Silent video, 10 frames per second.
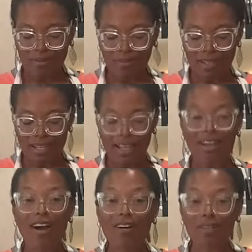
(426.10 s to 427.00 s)
I
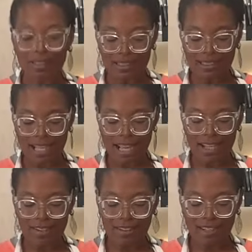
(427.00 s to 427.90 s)
always
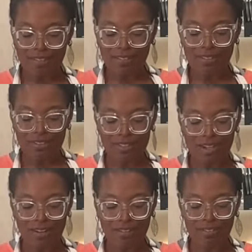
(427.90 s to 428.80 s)
say loving
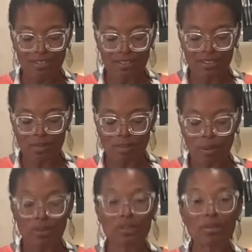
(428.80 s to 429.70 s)
yourself is the
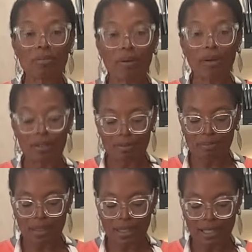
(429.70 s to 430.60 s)
most important,
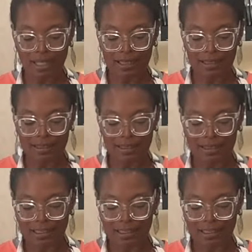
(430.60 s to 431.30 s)
because